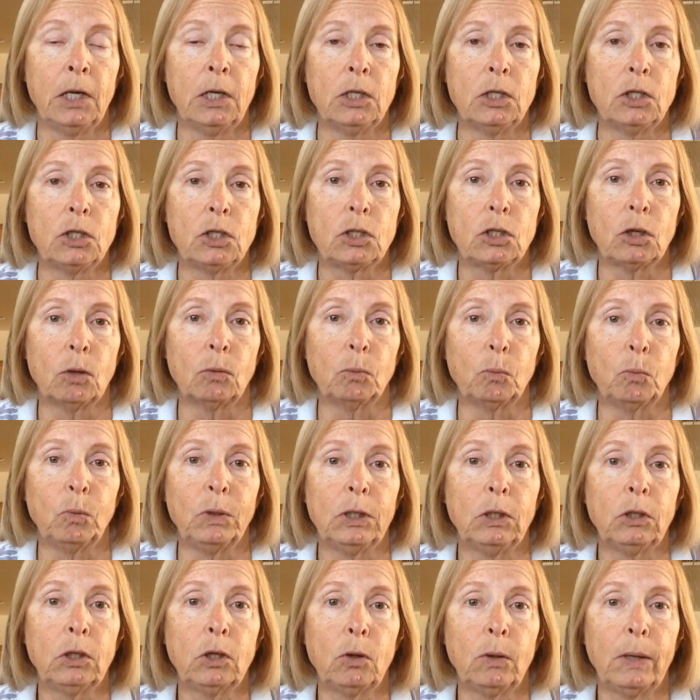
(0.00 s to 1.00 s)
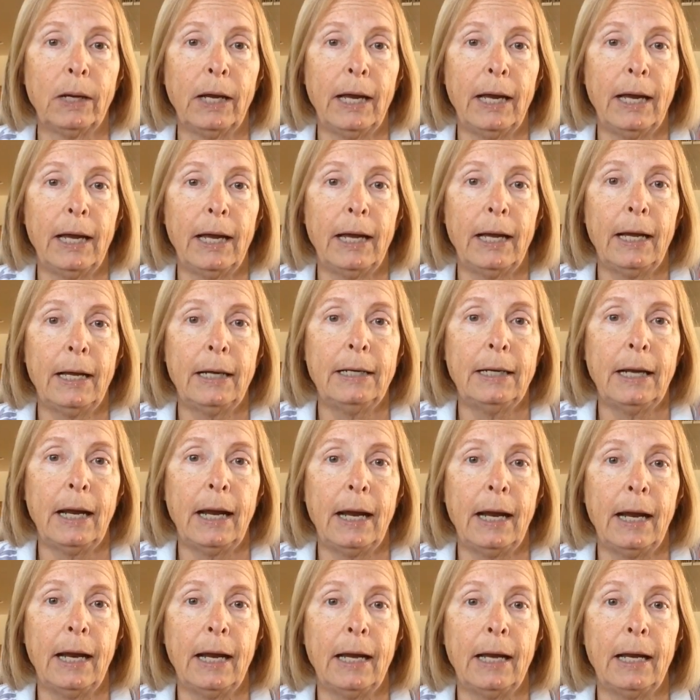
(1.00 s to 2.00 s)
So we'll go ahead
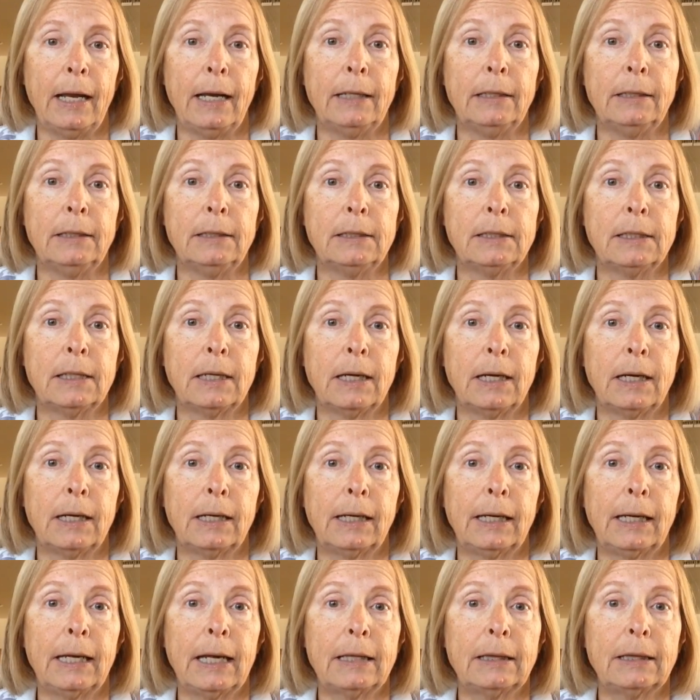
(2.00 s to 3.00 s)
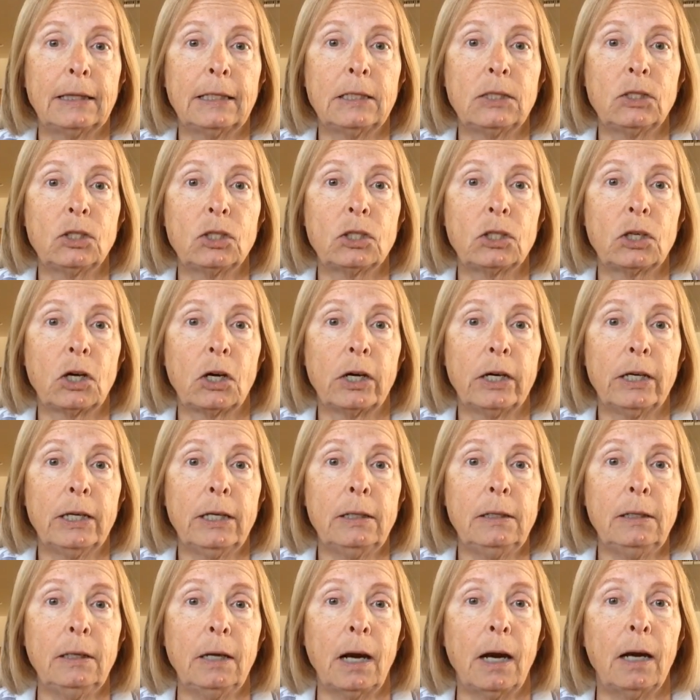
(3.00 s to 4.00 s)
and get this
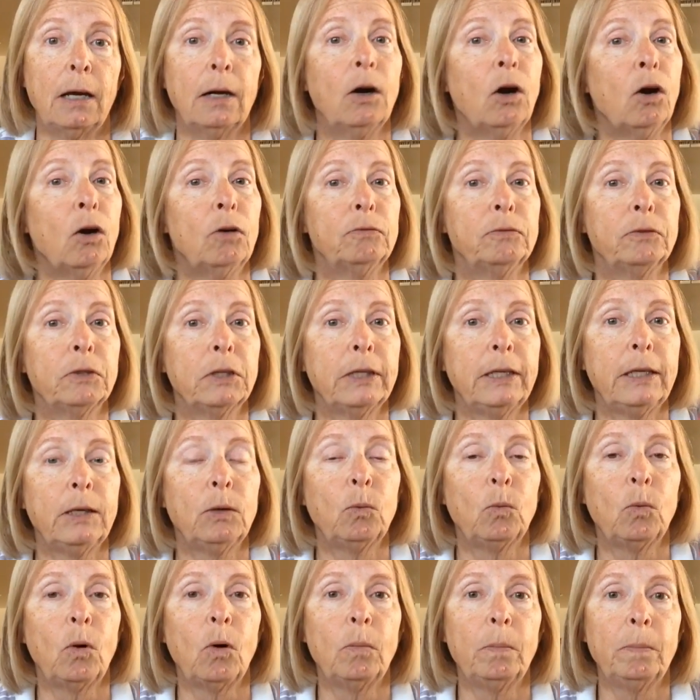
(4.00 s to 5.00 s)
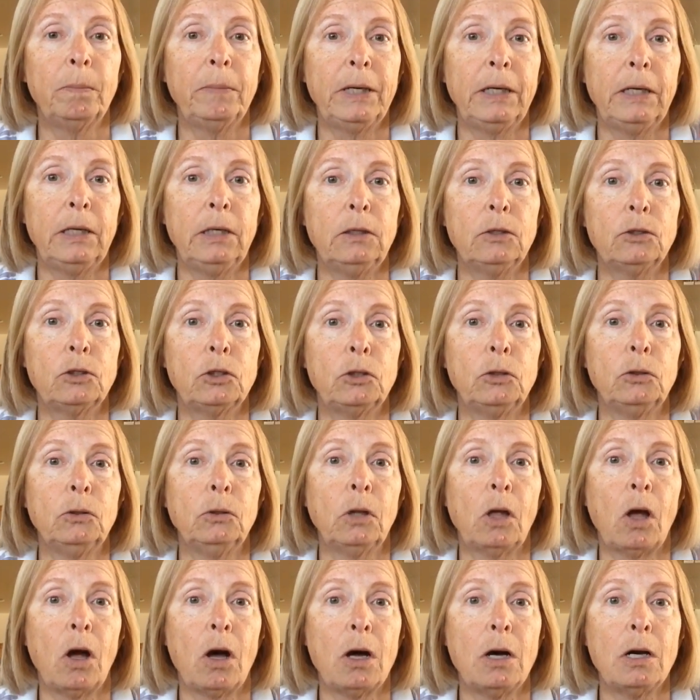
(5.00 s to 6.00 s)
started. Hopefully it won't be too
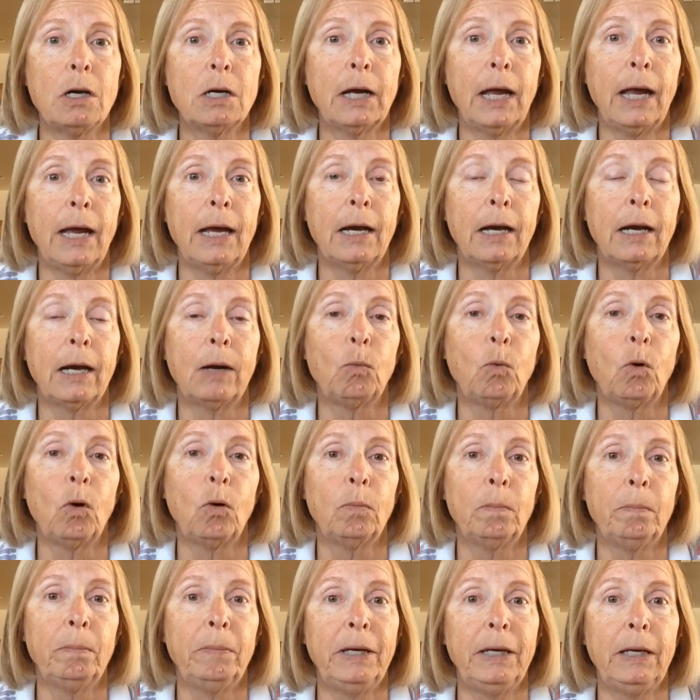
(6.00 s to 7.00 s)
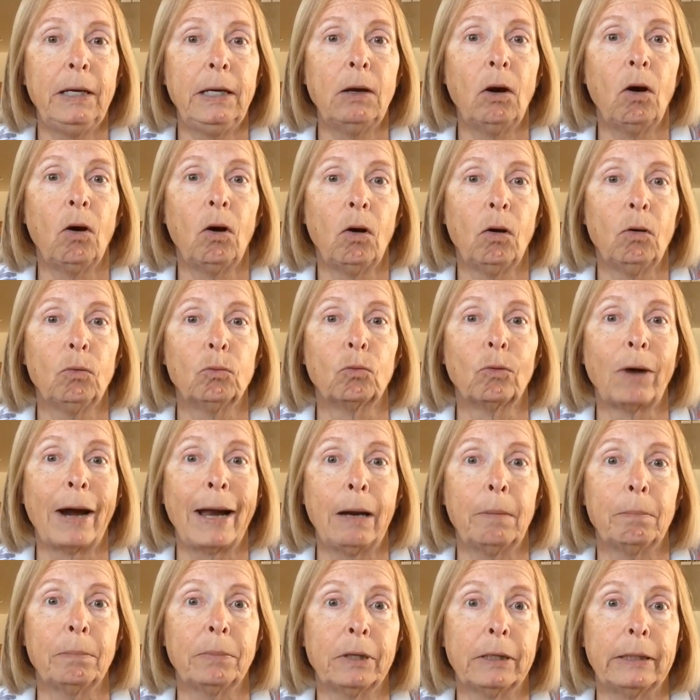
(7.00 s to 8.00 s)
long and I won't be all
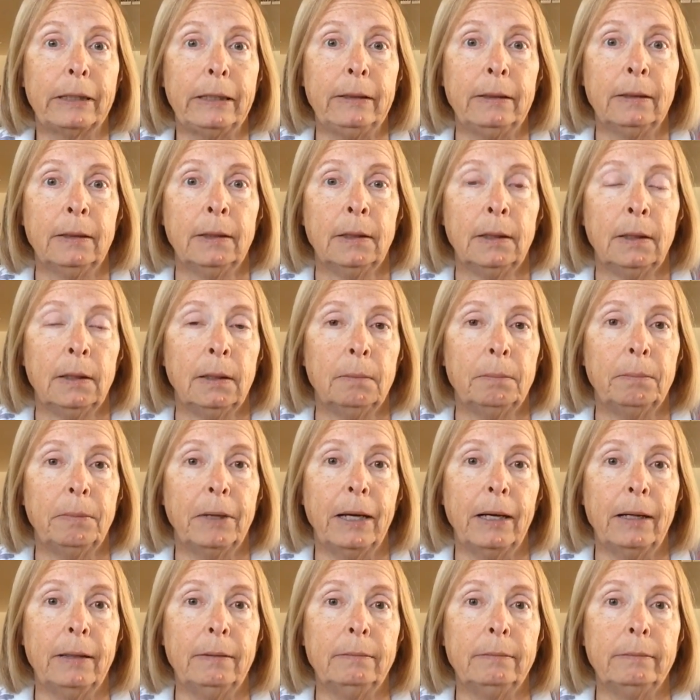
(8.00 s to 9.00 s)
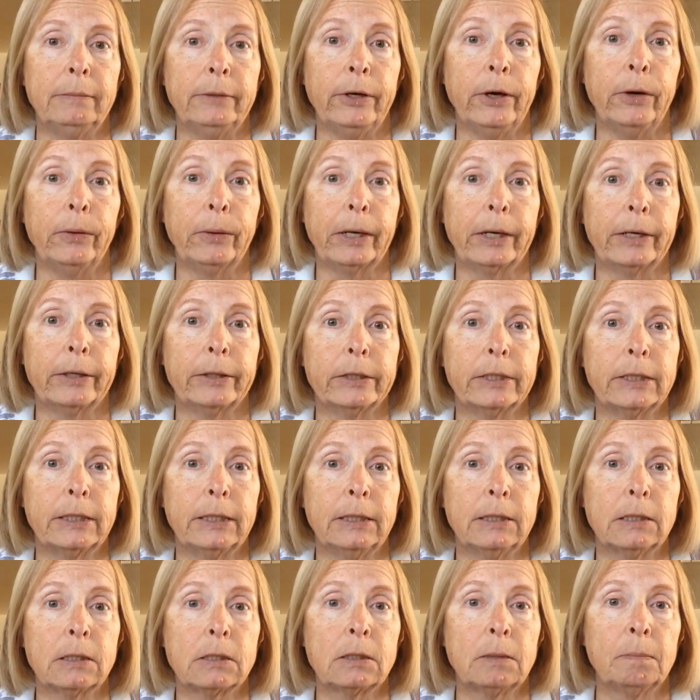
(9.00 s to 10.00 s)
rambly, but no
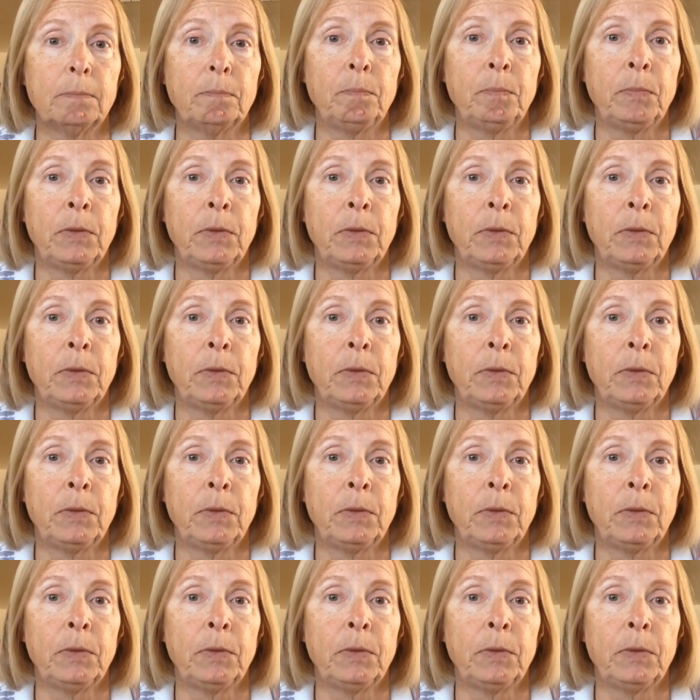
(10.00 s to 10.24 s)
guarantees.